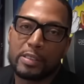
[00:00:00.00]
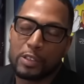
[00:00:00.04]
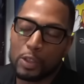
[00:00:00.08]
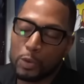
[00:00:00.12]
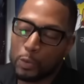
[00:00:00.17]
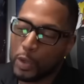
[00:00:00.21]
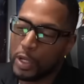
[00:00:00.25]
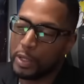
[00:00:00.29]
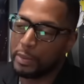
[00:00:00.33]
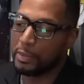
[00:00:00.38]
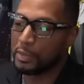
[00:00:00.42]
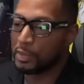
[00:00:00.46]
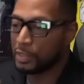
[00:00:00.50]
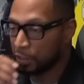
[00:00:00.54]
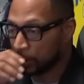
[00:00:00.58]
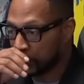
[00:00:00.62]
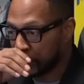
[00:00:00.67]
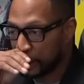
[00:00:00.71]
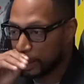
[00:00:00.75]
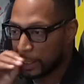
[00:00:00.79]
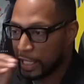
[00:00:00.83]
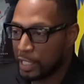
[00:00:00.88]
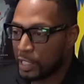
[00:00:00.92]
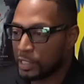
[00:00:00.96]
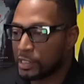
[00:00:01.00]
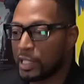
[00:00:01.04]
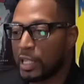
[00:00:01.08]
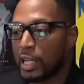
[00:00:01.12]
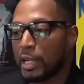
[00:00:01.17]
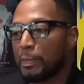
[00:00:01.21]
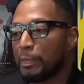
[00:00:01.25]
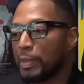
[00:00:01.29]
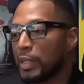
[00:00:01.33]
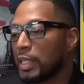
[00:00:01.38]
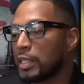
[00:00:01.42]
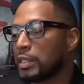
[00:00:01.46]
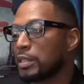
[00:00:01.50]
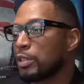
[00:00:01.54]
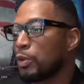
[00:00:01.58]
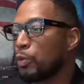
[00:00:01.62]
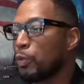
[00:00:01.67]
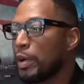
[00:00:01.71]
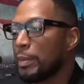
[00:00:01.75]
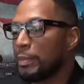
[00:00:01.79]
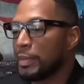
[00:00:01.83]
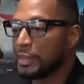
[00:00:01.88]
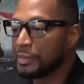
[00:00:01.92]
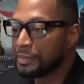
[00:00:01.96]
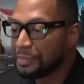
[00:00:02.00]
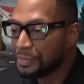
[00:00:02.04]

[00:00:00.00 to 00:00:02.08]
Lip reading: to women. She said it's not appealing to women.